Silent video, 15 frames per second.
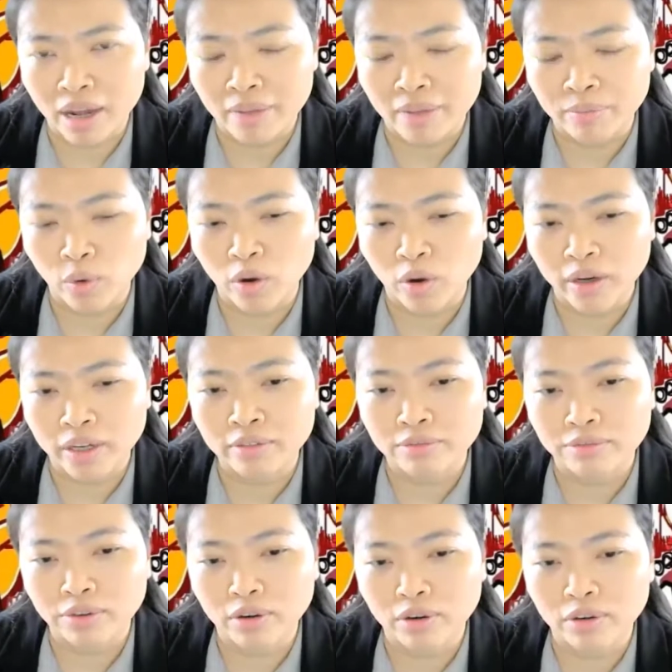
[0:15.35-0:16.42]
I'm working
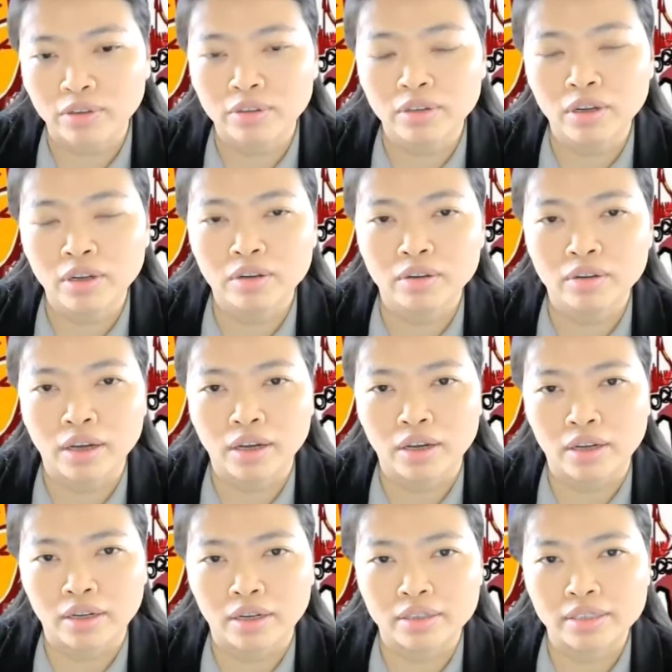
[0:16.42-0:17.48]
for
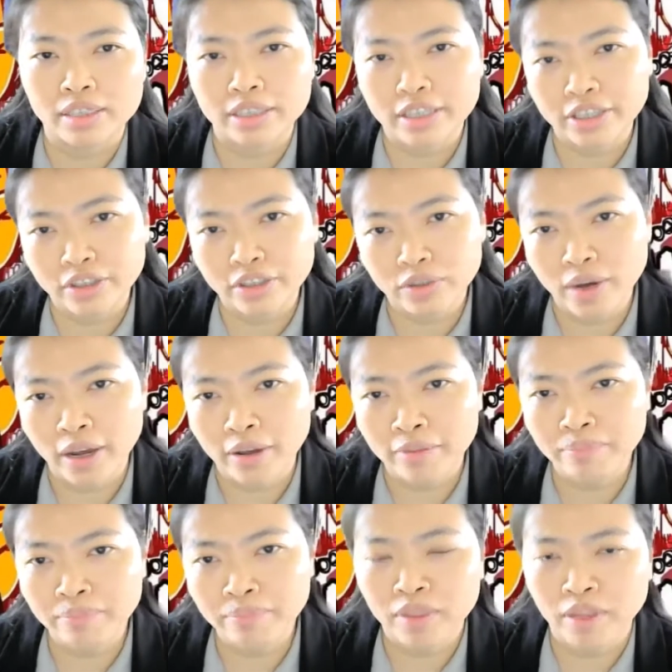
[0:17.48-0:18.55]
CTUM,